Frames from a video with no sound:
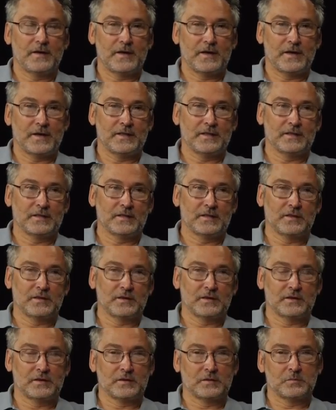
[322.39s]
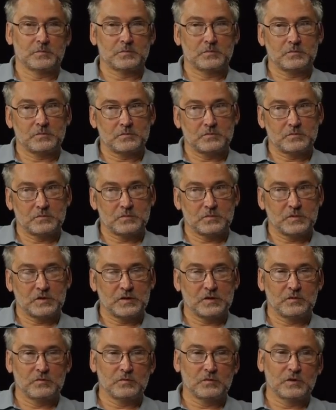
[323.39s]
And
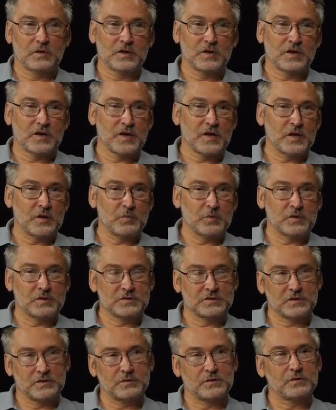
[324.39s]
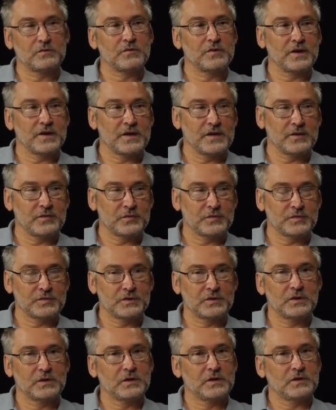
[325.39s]
it came in several waves,
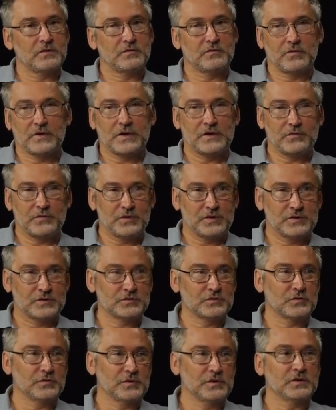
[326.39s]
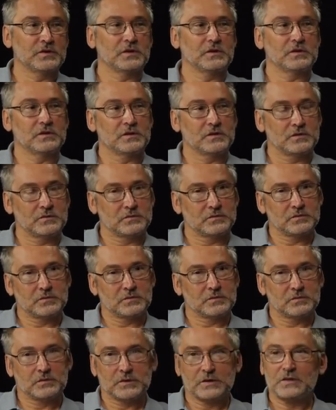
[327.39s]
5 years of
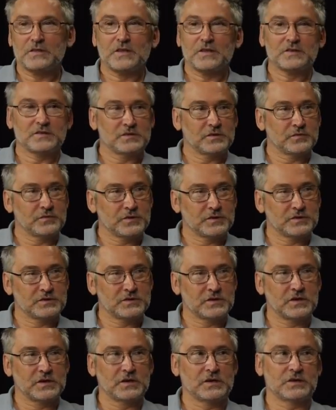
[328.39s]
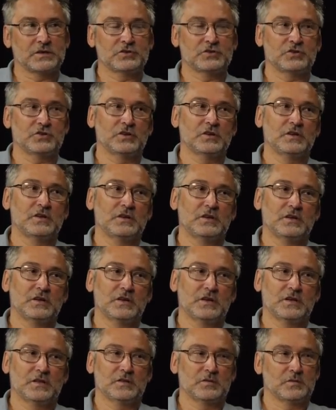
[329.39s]
intensive research,
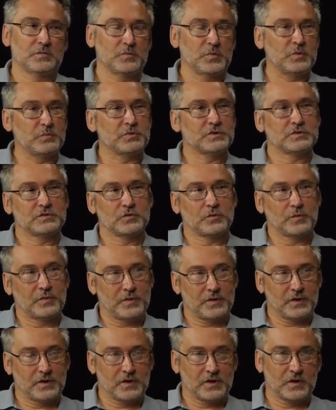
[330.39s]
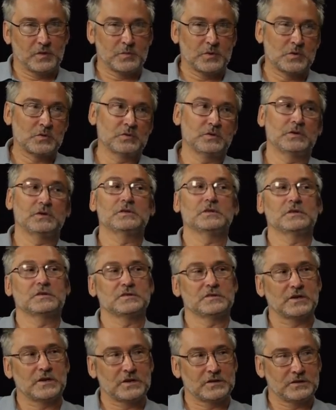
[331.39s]
and people stopped thinking about it and
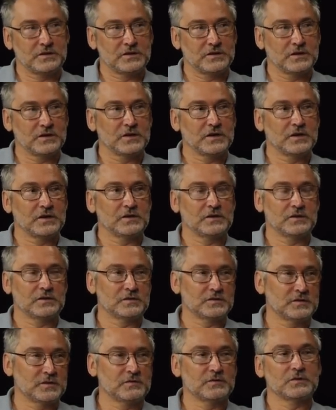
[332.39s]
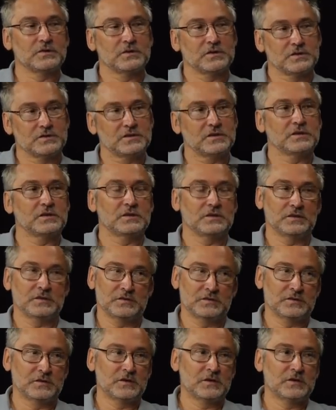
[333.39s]
started again in 70s,
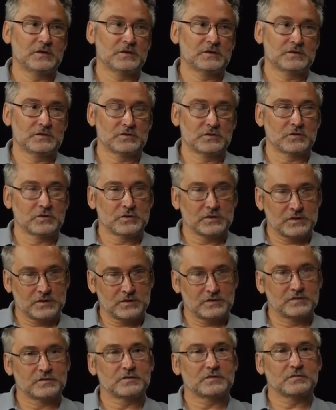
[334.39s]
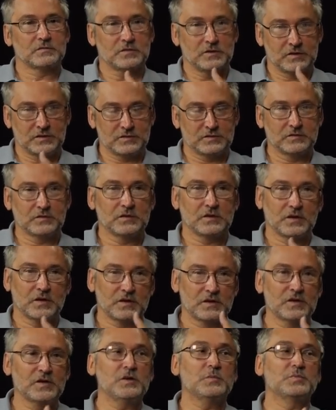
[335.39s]
80s. So it
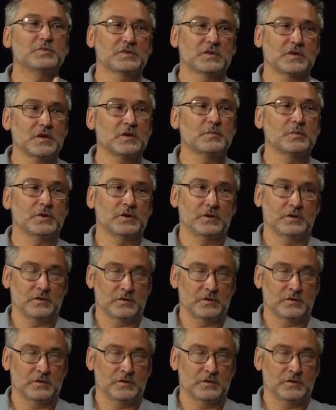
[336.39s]
keeps coming.